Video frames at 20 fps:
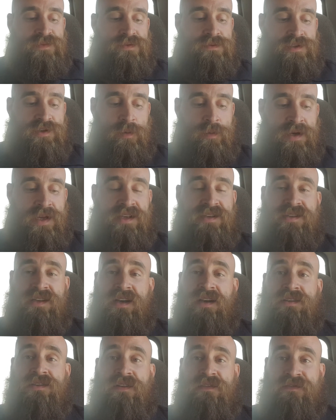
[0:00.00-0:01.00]

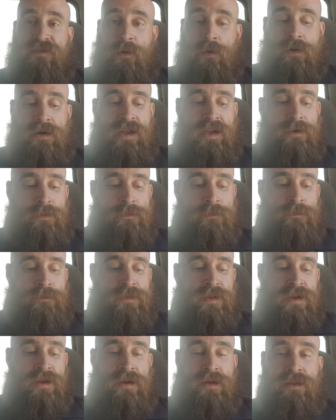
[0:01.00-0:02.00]
26 of 40,
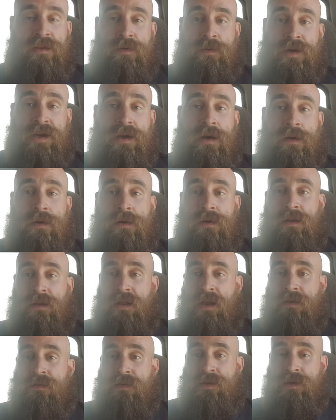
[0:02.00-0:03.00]

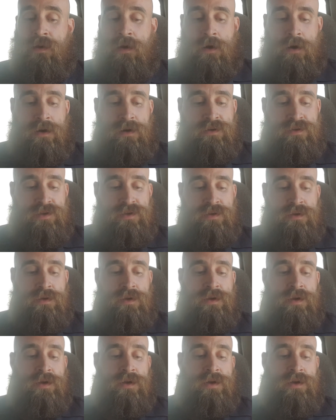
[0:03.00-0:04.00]
311 yards,
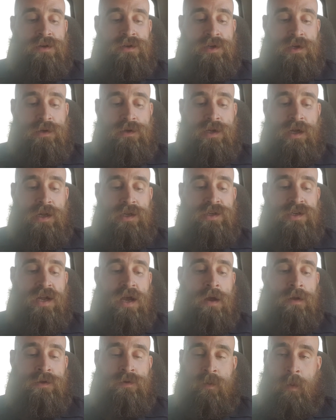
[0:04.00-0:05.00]
2
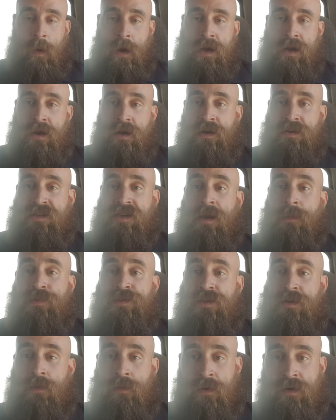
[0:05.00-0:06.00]
touchdowns, 1
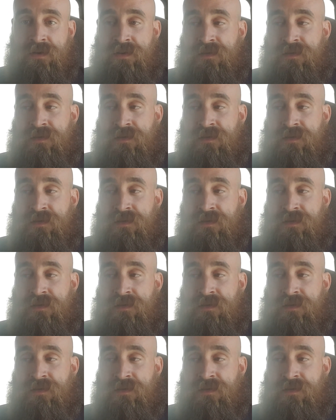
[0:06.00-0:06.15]
interception, and 1